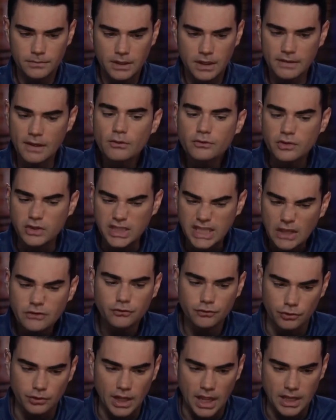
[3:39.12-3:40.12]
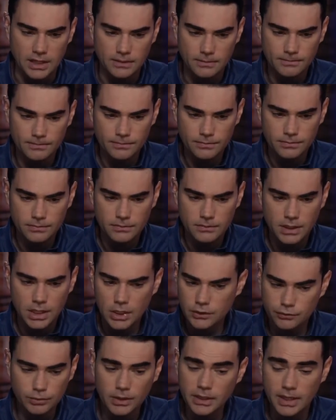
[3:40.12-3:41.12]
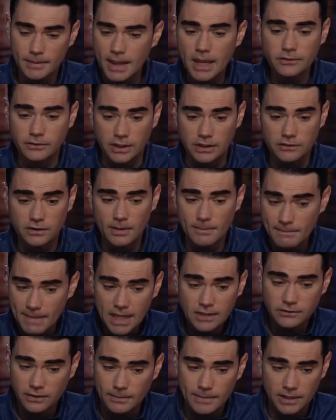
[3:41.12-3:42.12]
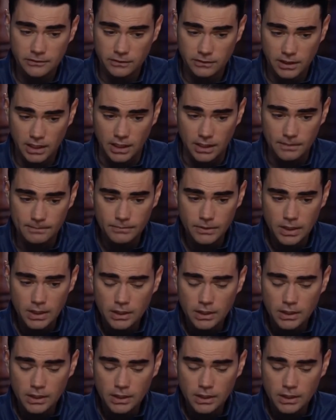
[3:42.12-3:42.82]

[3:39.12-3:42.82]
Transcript: Yeah, that was yesterday. It's really amazing. It's an amazing, amazing thing.